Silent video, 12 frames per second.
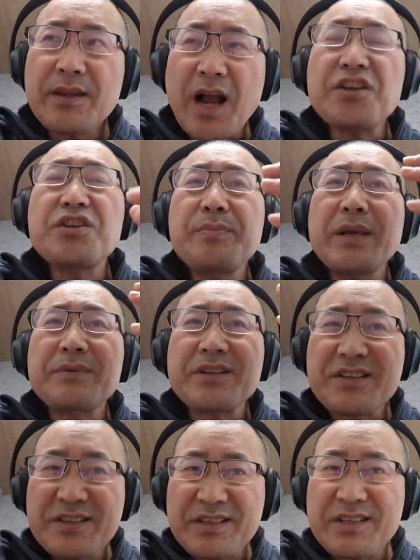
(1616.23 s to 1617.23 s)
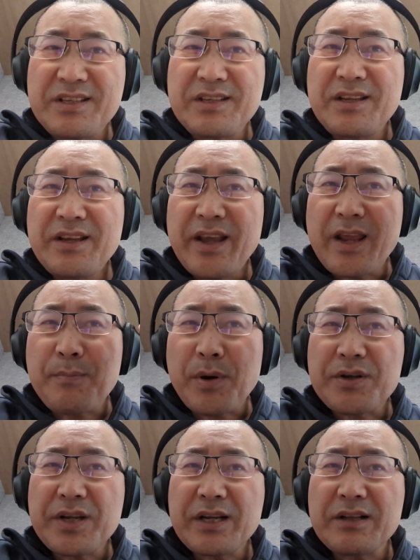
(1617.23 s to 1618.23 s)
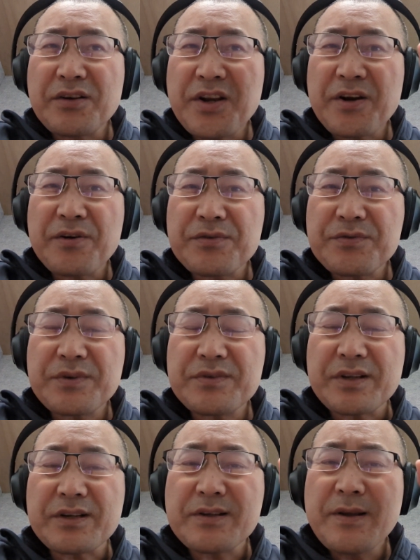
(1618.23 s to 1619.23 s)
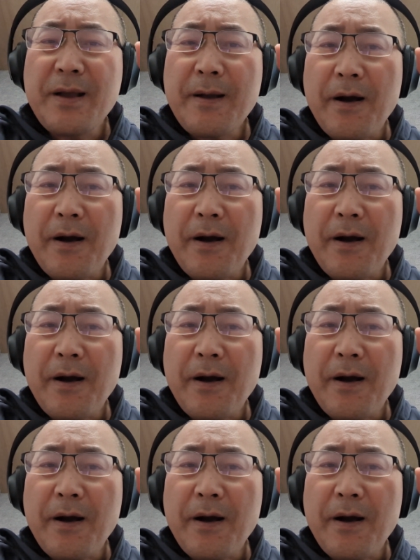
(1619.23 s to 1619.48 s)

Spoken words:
I should be able to see a particular characteristics